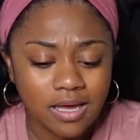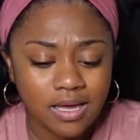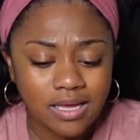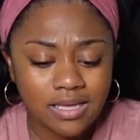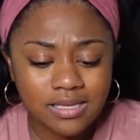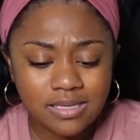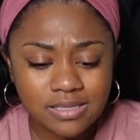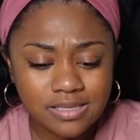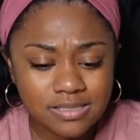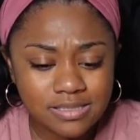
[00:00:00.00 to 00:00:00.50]

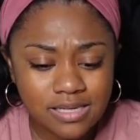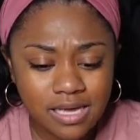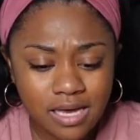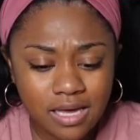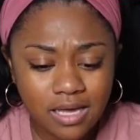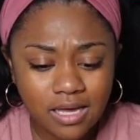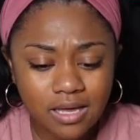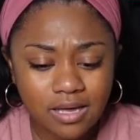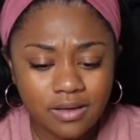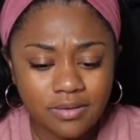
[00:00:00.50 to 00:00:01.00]
it looks like
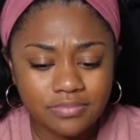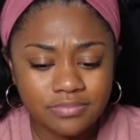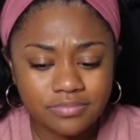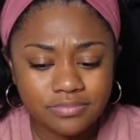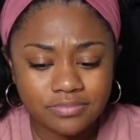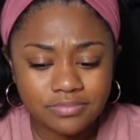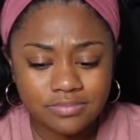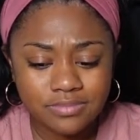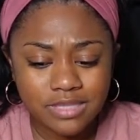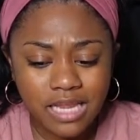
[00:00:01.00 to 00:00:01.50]

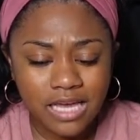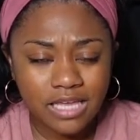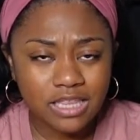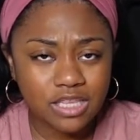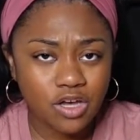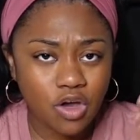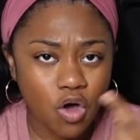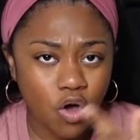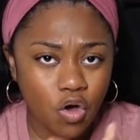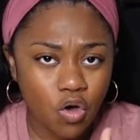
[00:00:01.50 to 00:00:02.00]

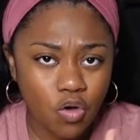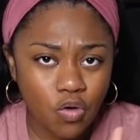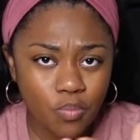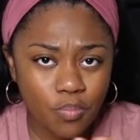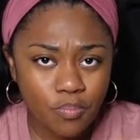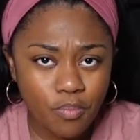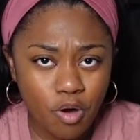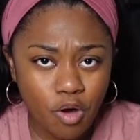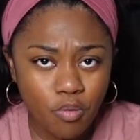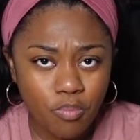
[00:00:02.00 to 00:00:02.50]
the old
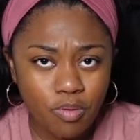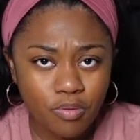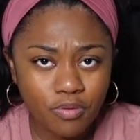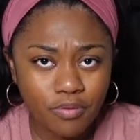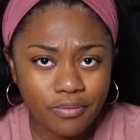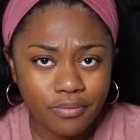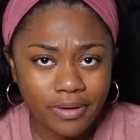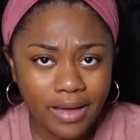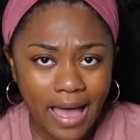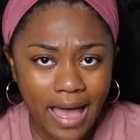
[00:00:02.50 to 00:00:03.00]

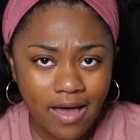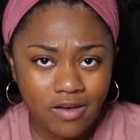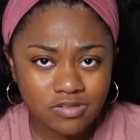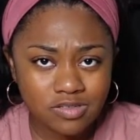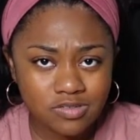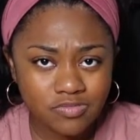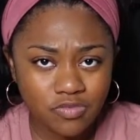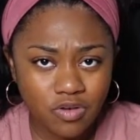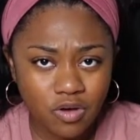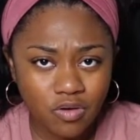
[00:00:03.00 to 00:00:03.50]
mobile
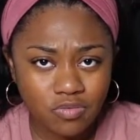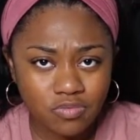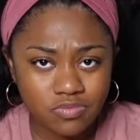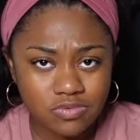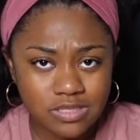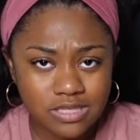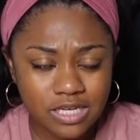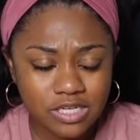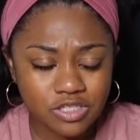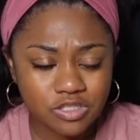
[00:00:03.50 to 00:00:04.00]
house
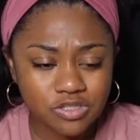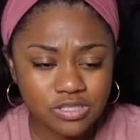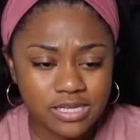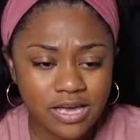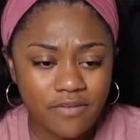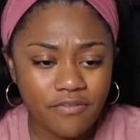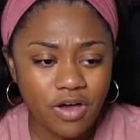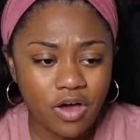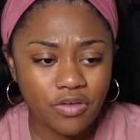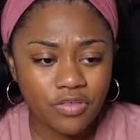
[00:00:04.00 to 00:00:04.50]
phones that used to
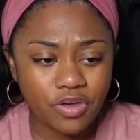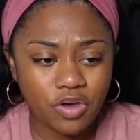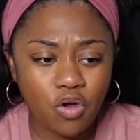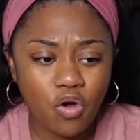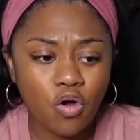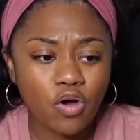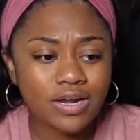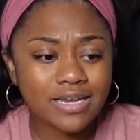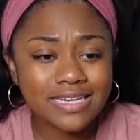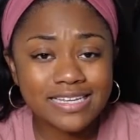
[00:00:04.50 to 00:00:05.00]
have, the
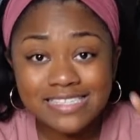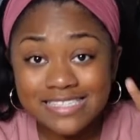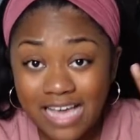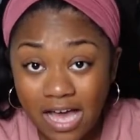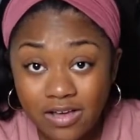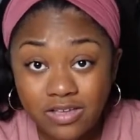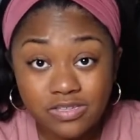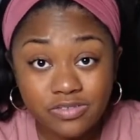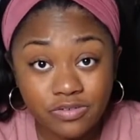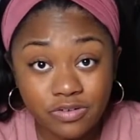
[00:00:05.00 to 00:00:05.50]
cordless
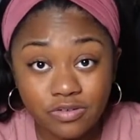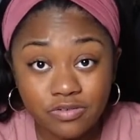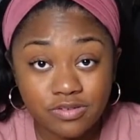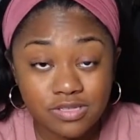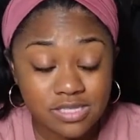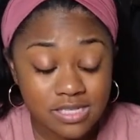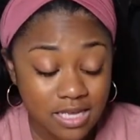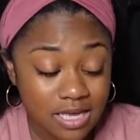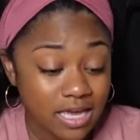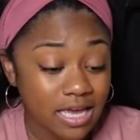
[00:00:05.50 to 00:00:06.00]
house
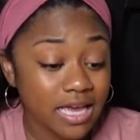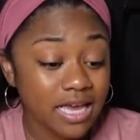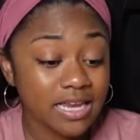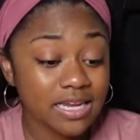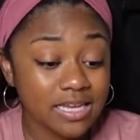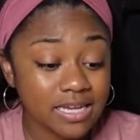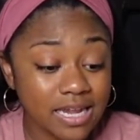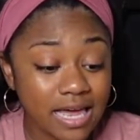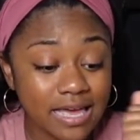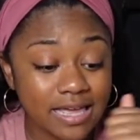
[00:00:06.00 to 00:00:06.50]
phones. It
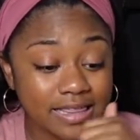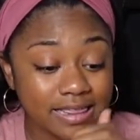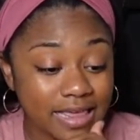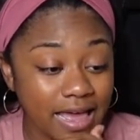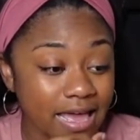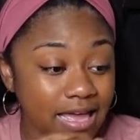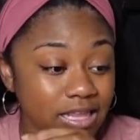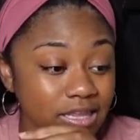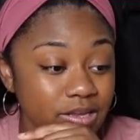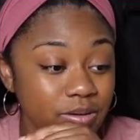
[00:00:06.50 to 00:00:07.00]
looked like
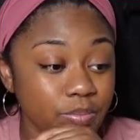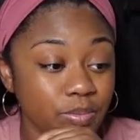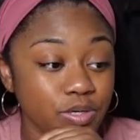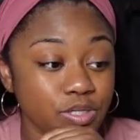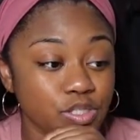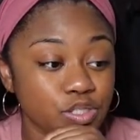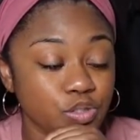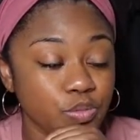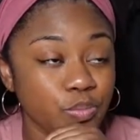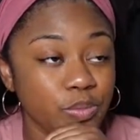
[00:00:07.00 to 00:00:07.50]
that in the
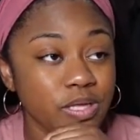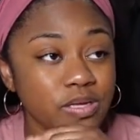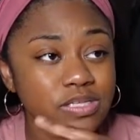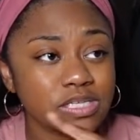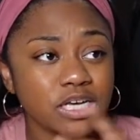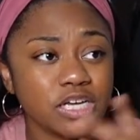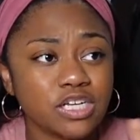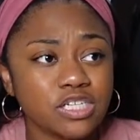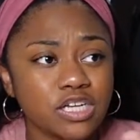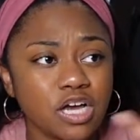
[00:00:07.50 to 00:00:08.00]
emergency room, and I was
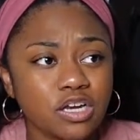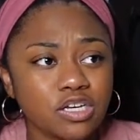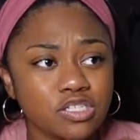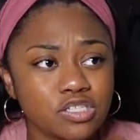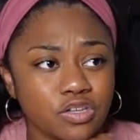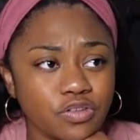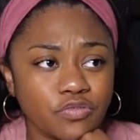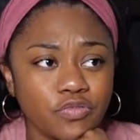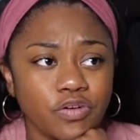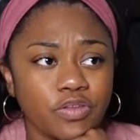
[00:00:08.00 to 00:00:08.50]
like, your
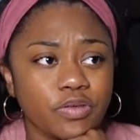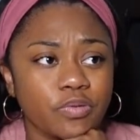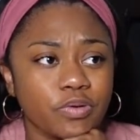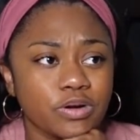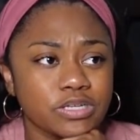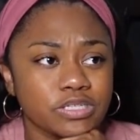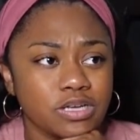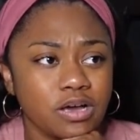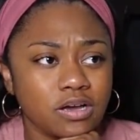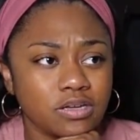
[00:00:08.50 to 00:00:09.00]
doctor's on the phone, they
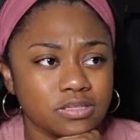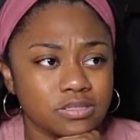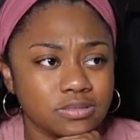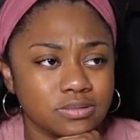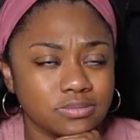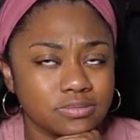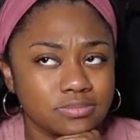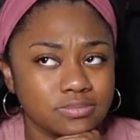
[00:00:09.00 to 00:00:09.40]
want to talk to you.